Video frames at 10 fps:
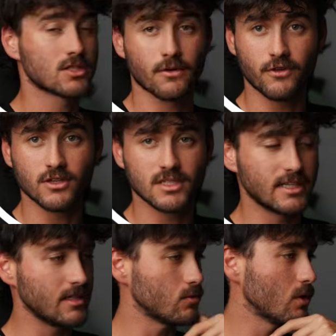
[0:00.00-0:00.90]
So
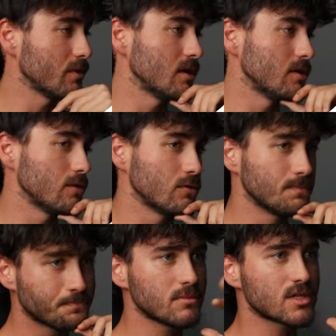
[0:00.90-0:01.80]
firstly, what we're gonna do,
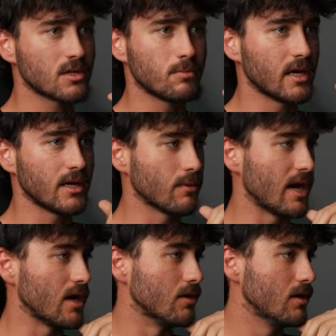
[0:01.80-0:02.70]
I'm just gonna play
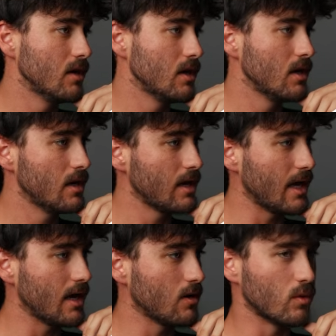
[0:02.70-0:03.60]
around
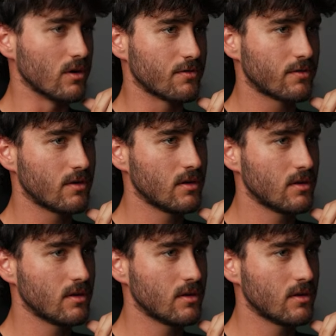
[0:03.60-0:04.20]
with